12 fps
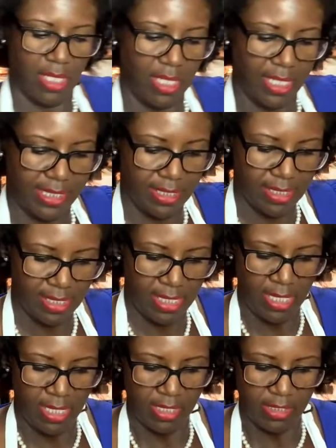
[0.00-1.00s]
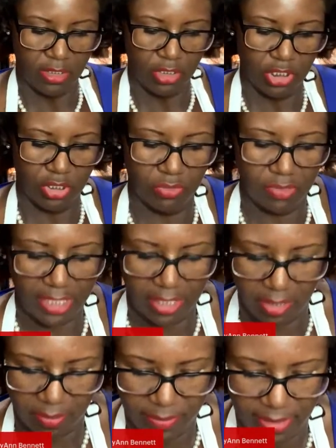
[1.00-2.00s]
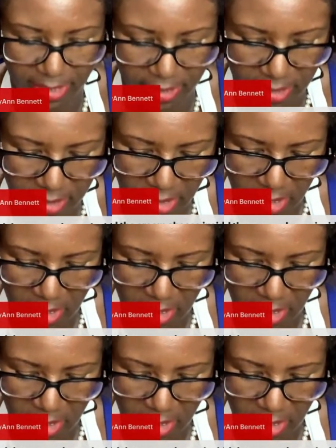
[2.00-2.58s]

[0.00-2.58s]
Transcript: all right, so just a regular plate.